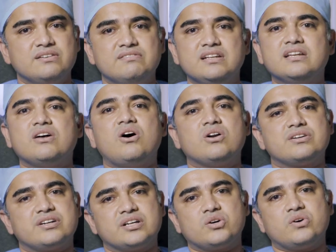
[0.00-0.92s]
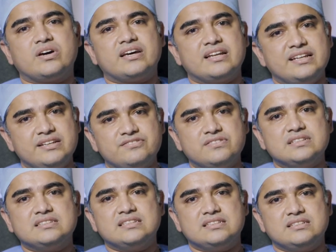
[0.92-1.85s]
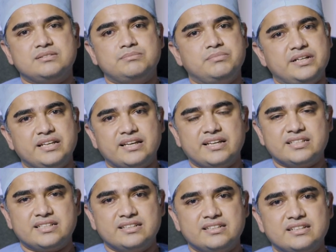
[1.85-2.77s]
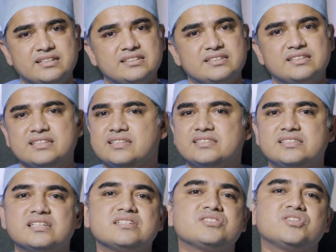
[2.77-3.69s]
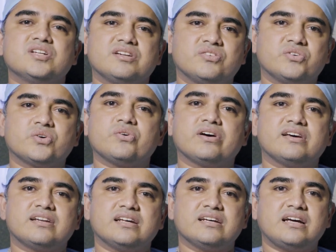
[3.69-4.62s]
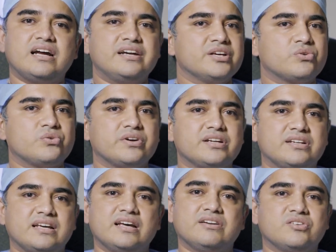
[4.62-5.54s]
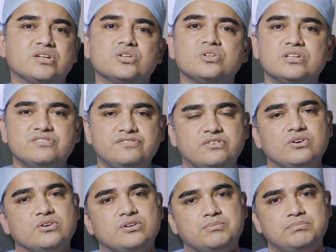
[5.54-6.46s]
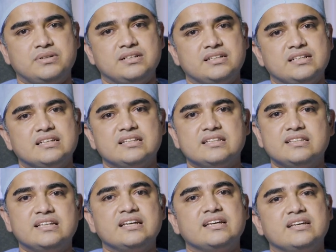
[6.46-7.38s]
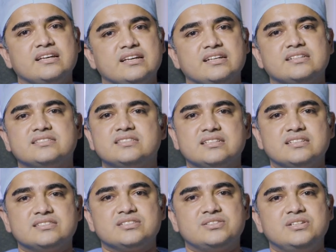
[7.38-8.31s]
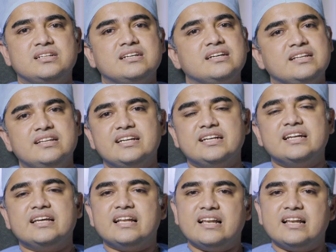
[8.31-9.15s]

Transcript: will not require any further medication. They just require adequate and regular follow-up. They just lead